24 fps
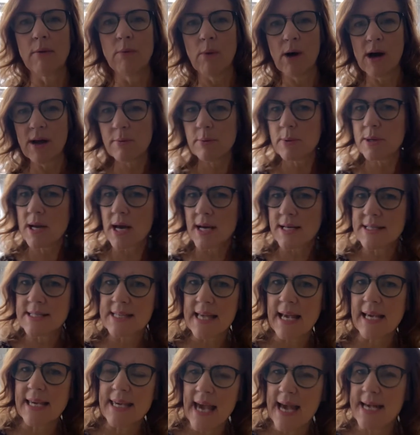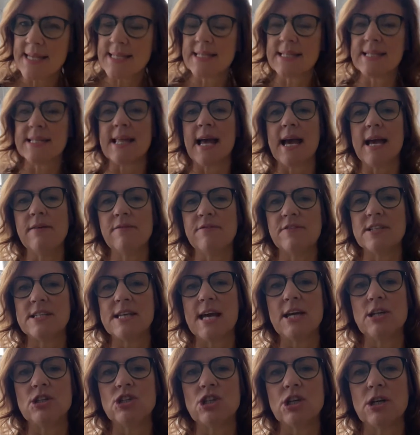Why would I say yes to that
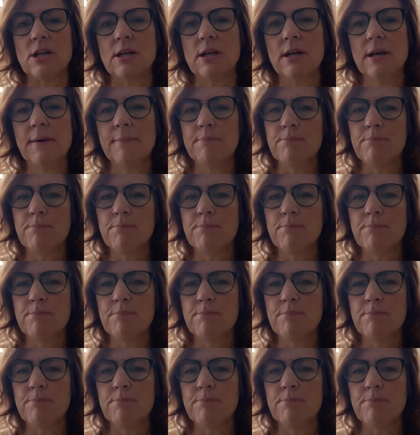invitation?